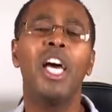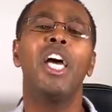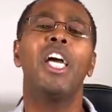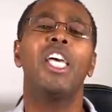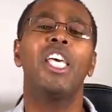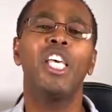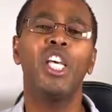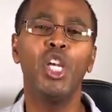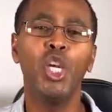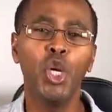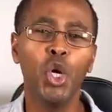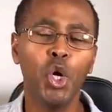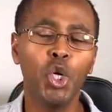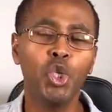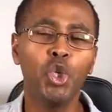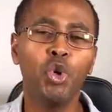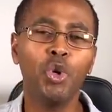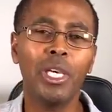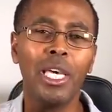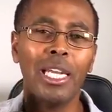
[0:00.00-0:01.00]
He
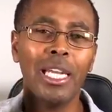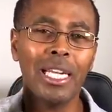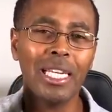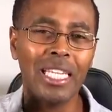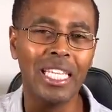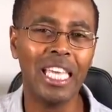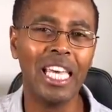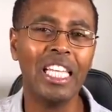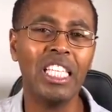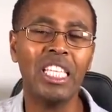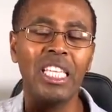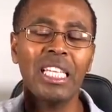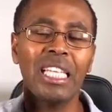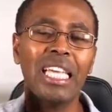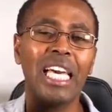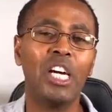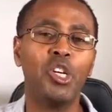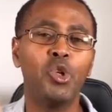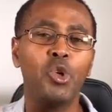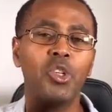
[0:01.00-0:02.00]
knows you can engage in
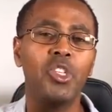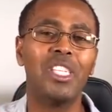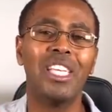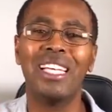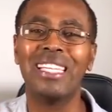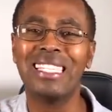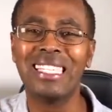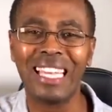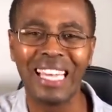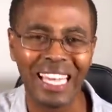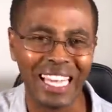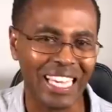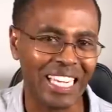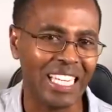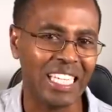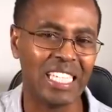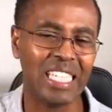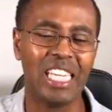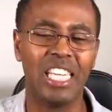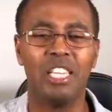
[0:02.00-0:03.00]
casual sex
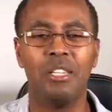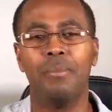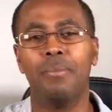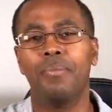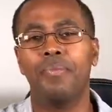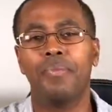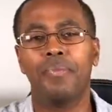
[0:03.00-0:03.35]
anytime.